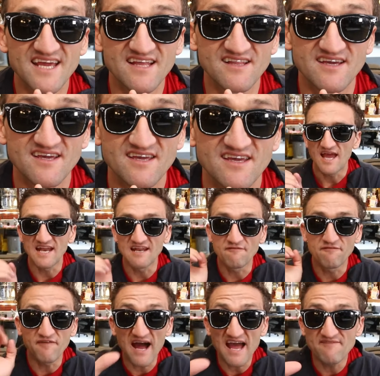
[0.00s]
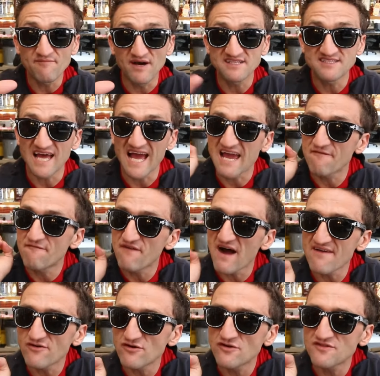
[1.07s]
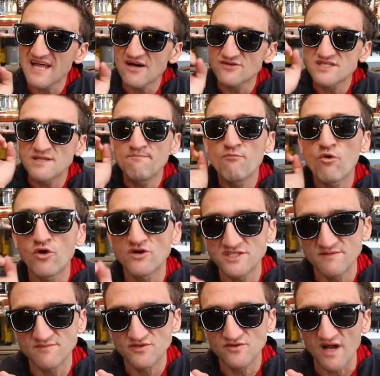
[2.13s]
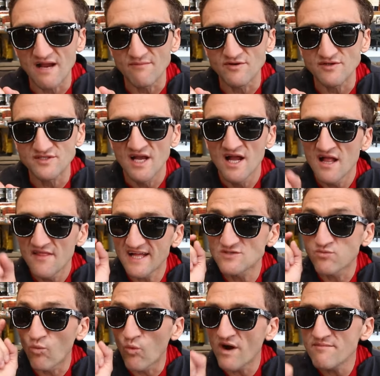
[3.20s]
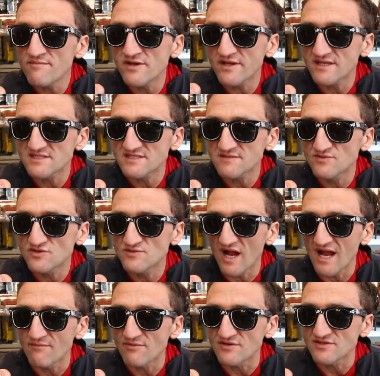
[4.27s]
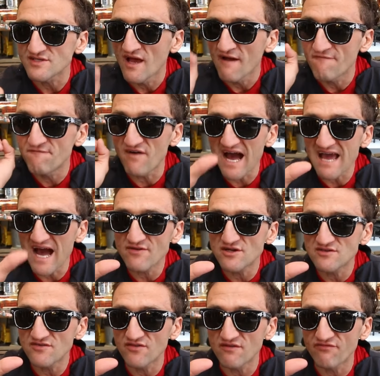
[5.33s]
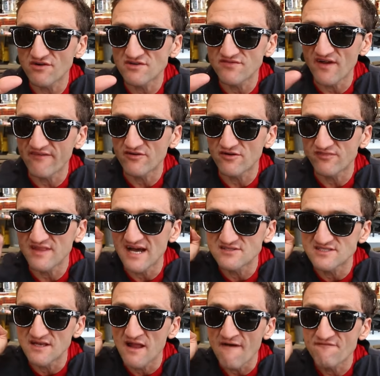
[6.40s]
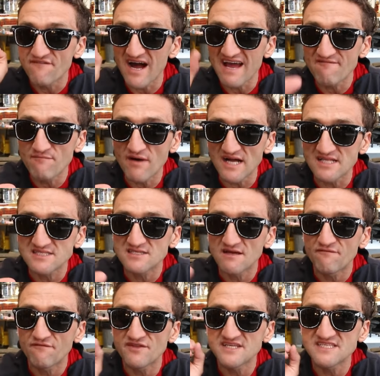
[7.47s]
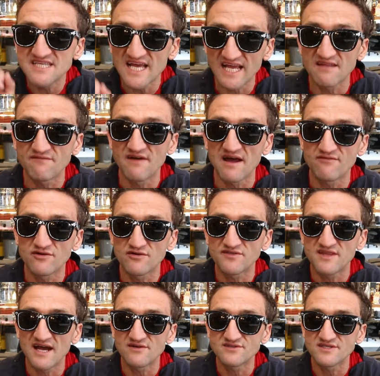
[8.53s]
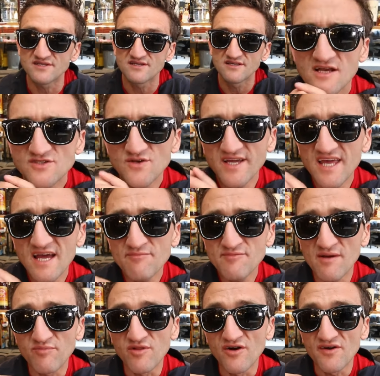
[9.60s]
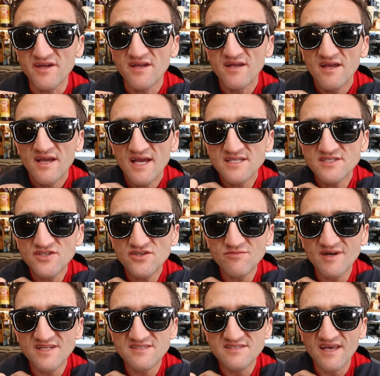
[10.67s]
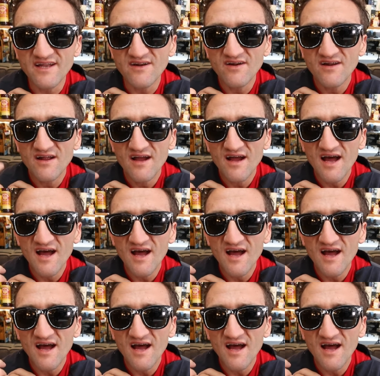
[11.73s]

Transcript: daily. And in 5 months, I had 500,000 more subscribers. That's 1 million subscribers. 5 years for the first 500,000, 5 months for the second 500,000. So I kept uploading, and 2 months later,